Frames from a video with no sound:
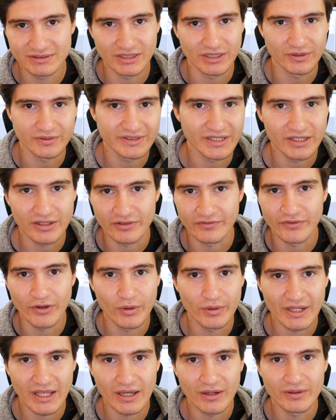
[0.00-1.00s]
you know, take your
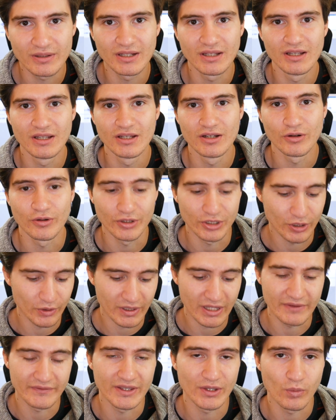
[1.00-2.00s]
phone out, or you don't
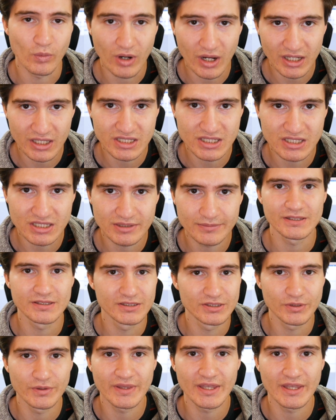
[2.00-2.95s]
have a watch to do